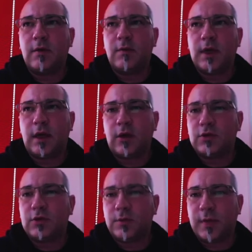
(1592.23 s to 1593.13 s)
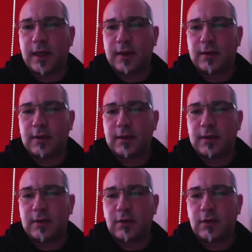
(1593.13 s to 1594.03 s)
we automate
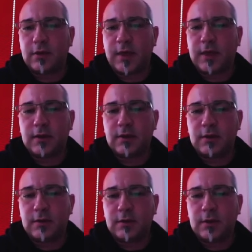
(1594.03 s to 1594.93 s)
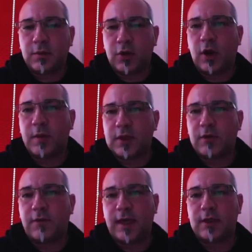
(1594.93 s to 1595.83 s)
the deployment
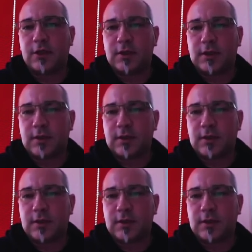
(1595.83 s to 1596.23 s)
of agents.